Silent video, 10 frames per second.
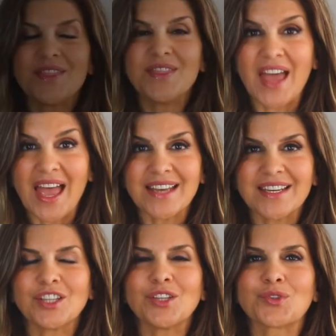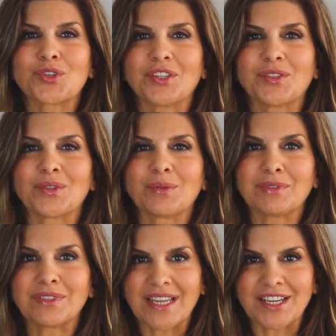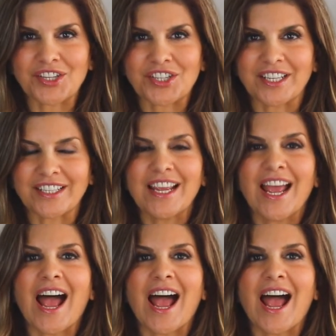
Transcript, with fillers: Then you try to replenish it,